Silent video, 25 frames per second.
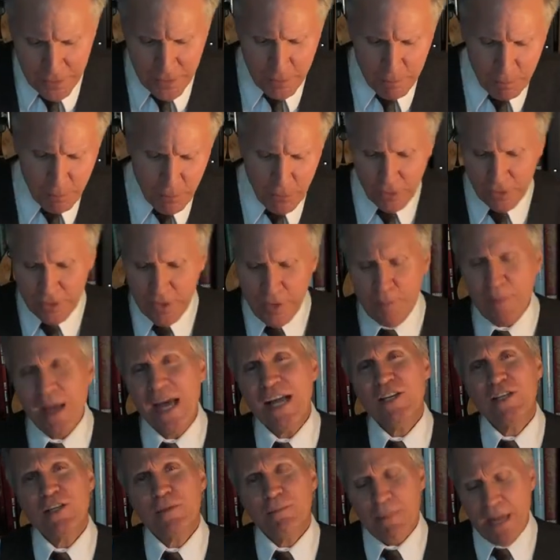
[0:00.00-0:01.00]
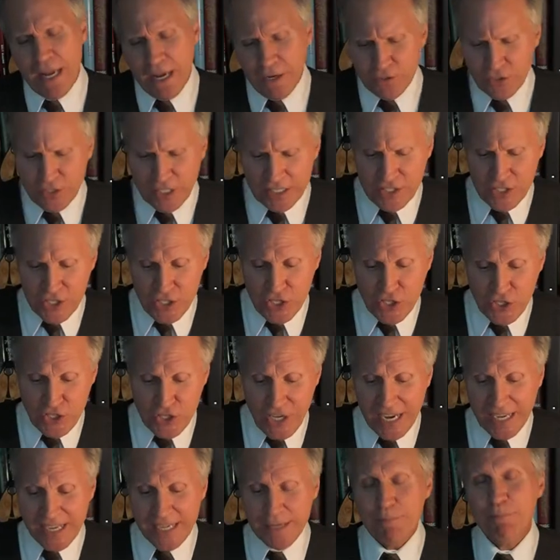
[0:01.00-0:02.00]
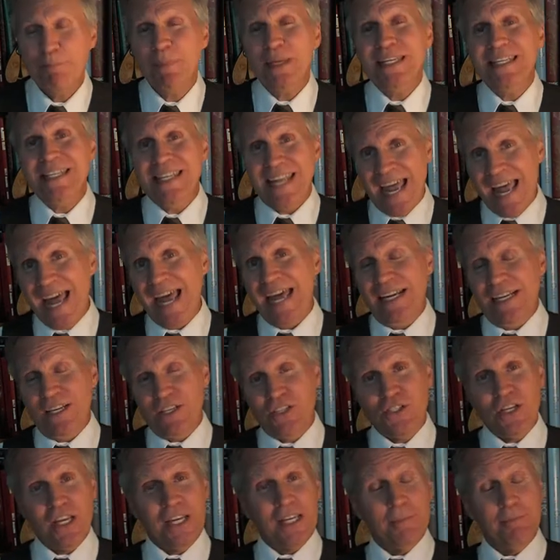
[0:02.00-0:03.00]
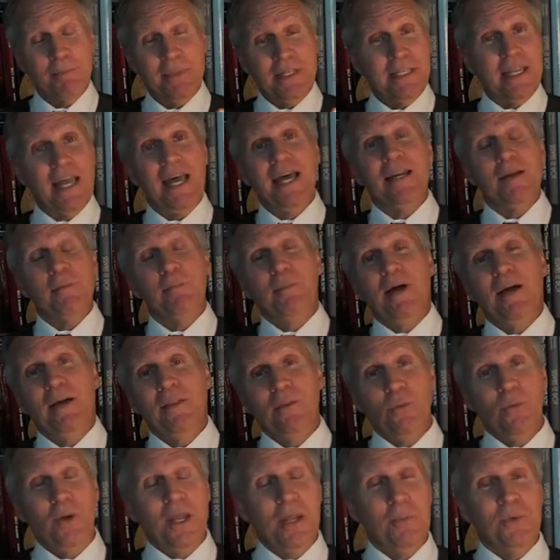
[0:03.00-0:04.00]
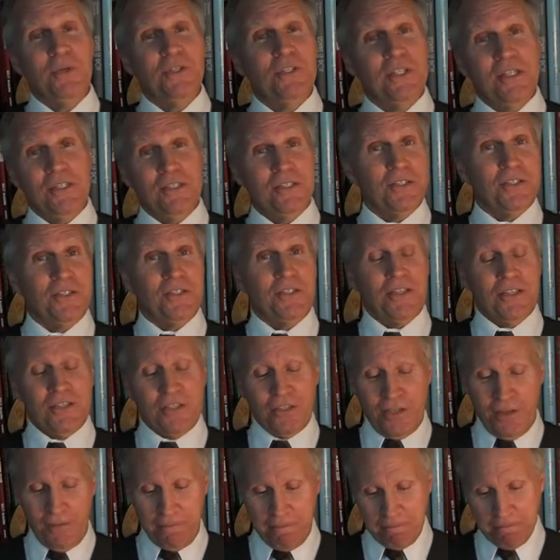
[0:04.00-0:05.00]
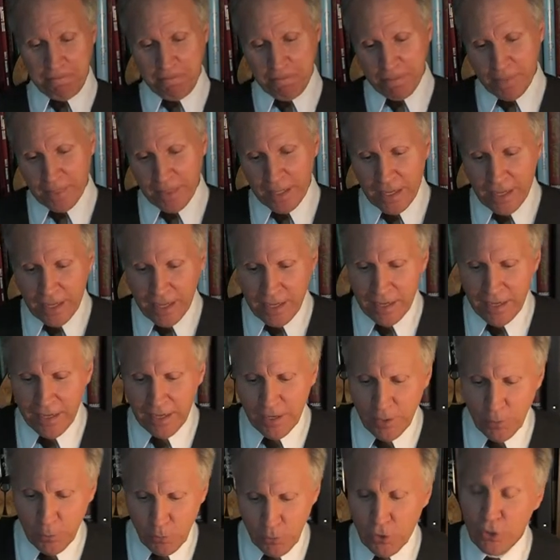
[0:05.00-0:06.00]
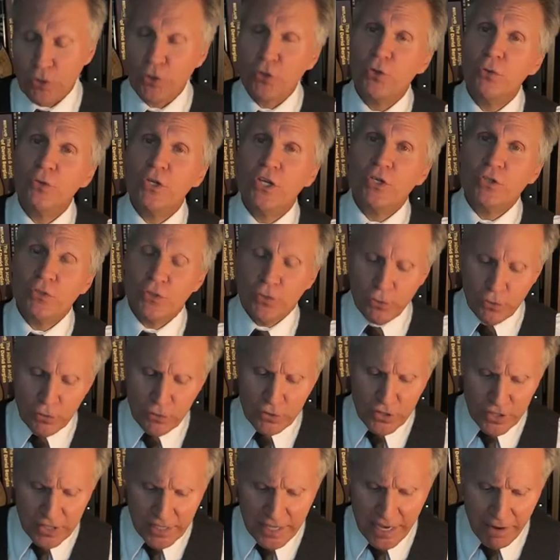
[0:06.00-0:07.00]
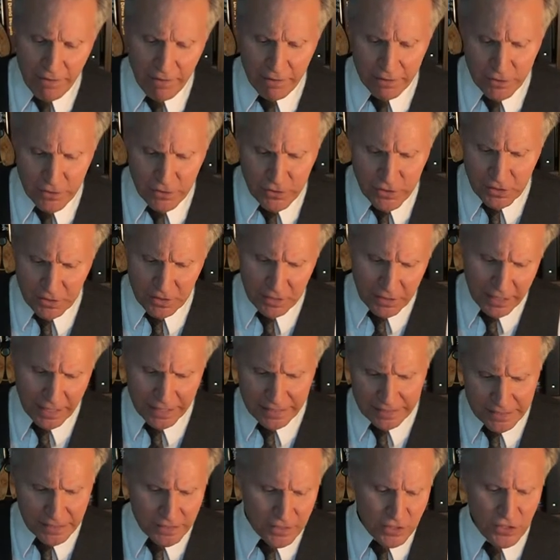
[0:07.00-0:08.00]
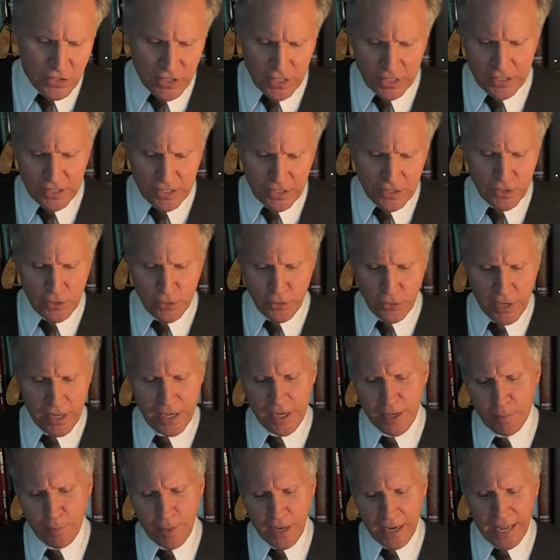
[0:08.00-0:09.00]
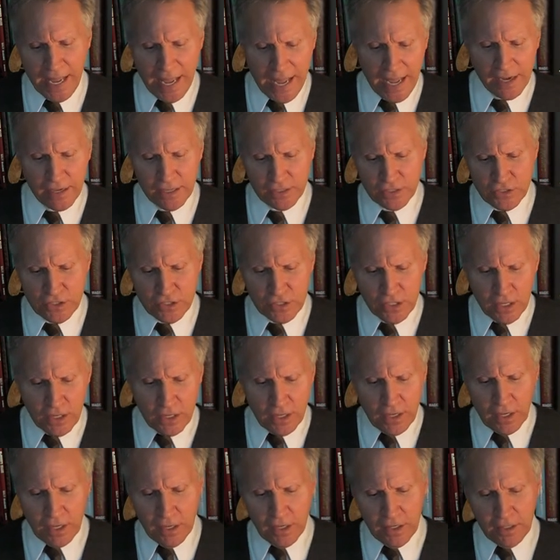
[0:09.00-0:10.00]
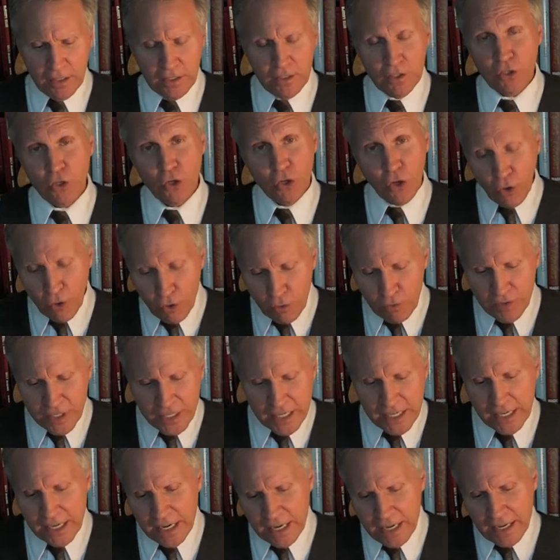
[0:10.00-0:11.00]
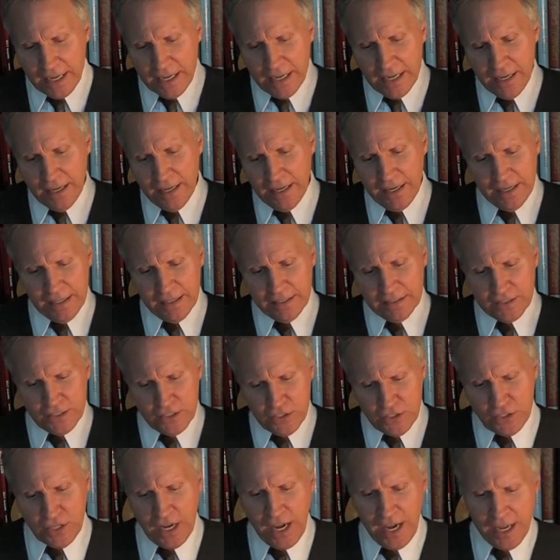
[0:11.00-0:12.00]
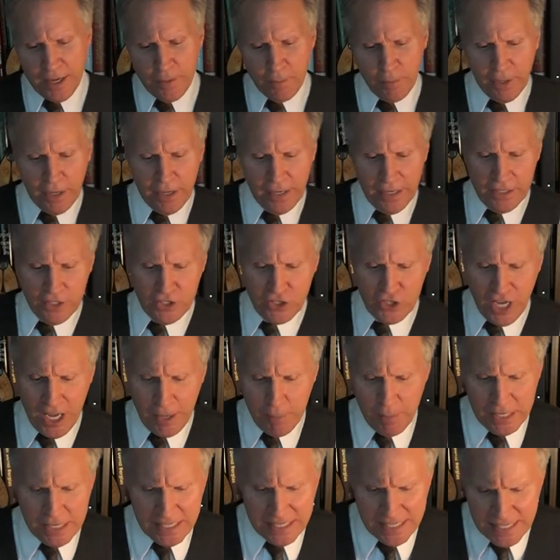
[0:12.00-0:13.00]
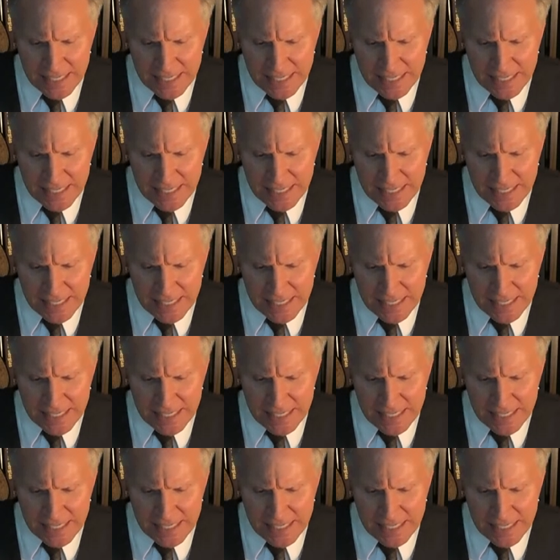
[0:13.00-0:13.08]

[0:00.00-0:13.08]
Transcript: Merlin the Magic Mouse and Second Banana, by the way, was his assistant, were Looney Tunes characters in the 1960s, created by Alex Lovy, designed by Jaime,